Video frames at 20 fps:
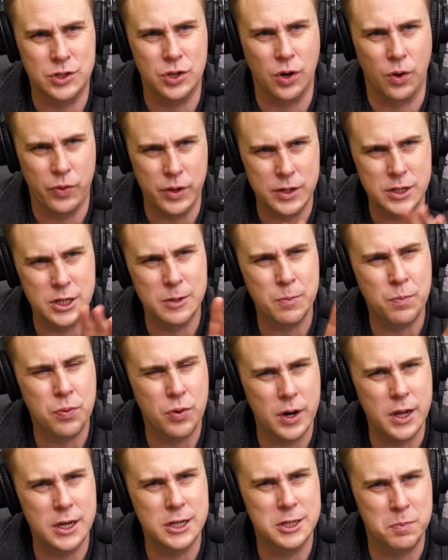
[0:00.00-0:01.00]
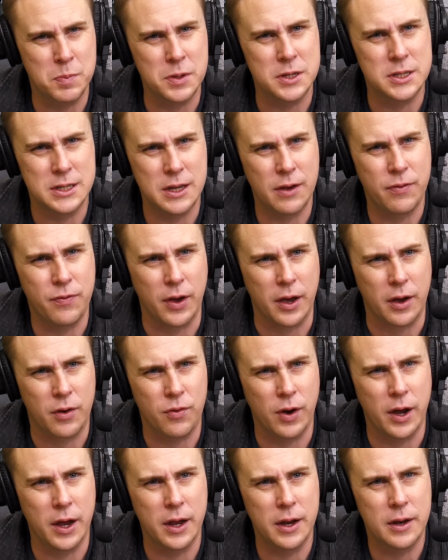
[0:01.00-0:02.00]
so this is pretty specific,
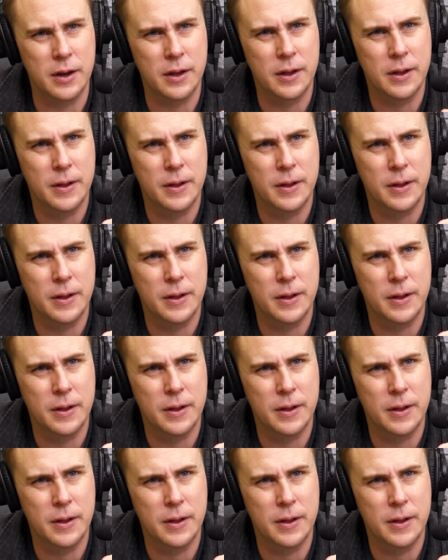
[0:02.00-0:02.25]
right?